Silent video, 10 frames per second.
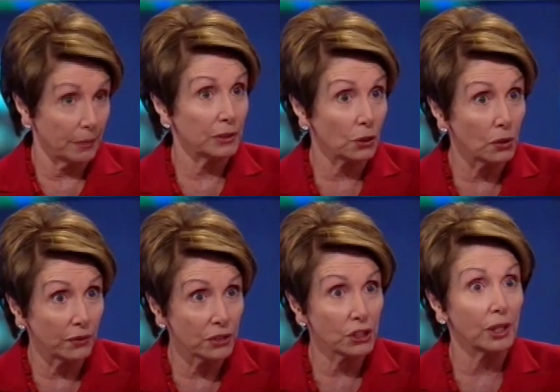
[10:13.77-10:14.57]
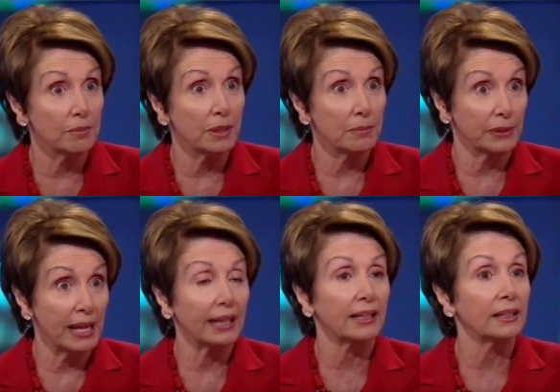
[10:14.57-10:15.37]
would call the chairman,
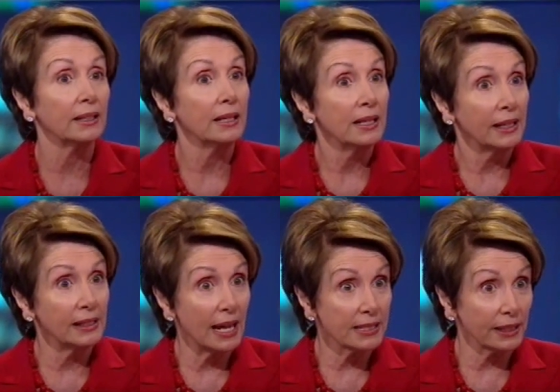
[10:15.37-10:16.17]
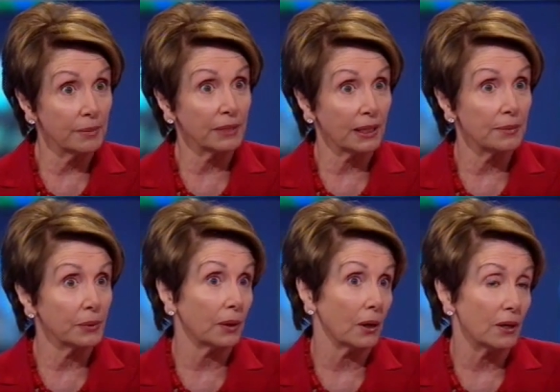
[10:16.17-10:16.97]
Bernanke, and ask him to come
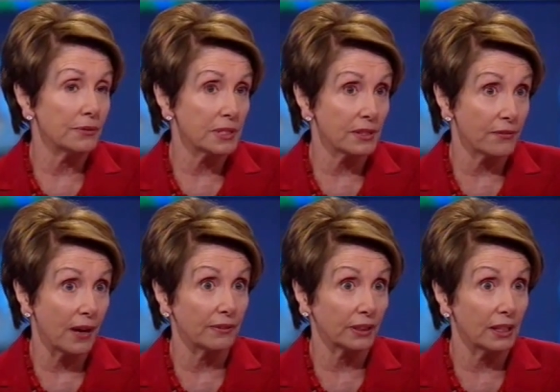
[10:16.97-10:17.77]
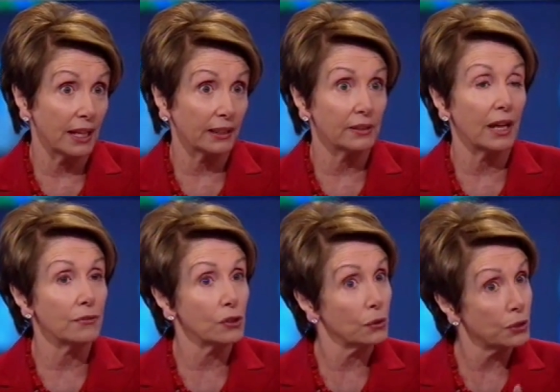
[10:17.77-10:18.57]
to our office at 5 o'clock in the
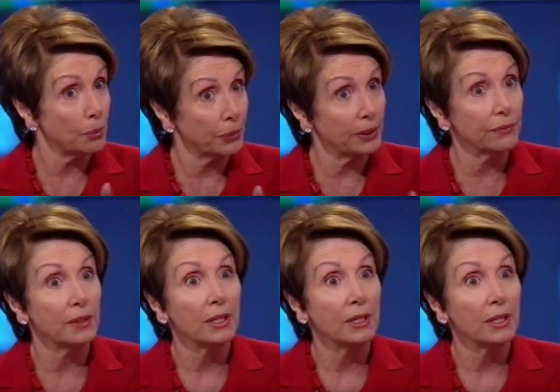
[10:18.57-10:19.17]
afternoon to brief